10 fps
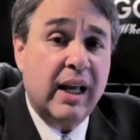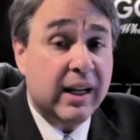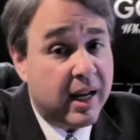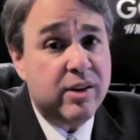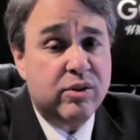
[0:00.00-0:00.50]
And
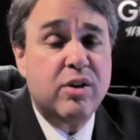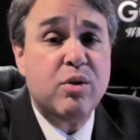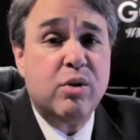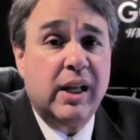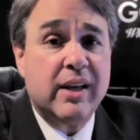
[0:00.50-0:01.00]
I used to do
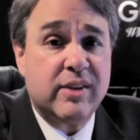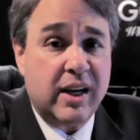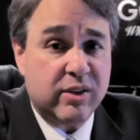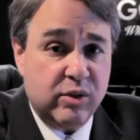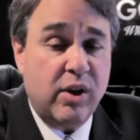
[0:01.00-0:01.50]
class
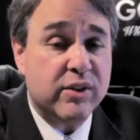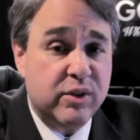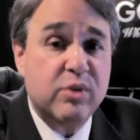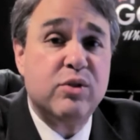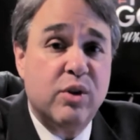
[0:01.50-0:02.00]
action
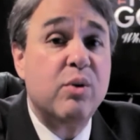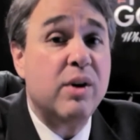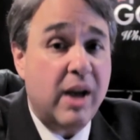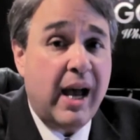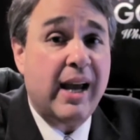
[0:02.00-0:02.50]
lawsuits, so
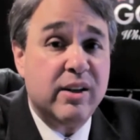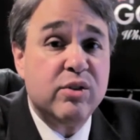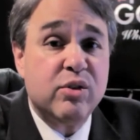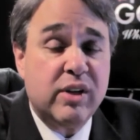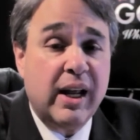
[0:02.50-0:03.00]
I
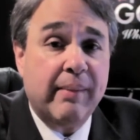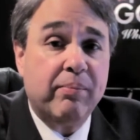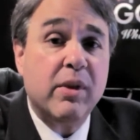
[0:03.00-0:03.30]
understand.